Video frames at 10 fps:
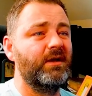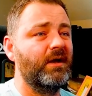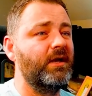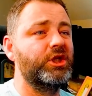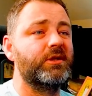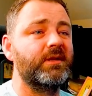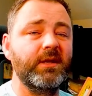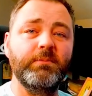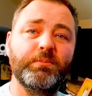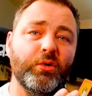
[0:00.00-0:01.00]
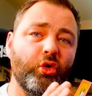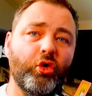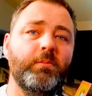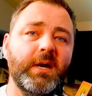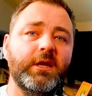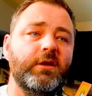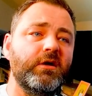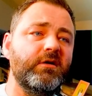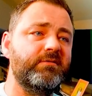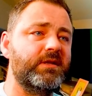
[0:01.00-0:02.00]
I just keep all my
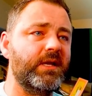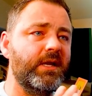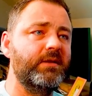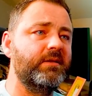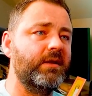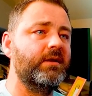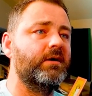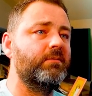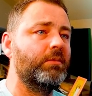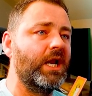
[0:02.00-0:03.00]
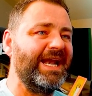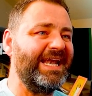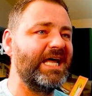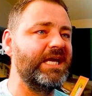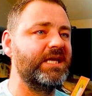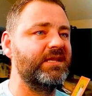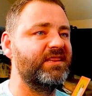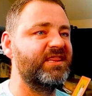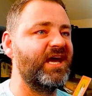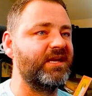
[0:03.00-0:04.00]
curves as they come, like
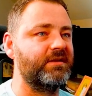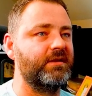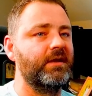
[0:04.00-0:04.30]
that.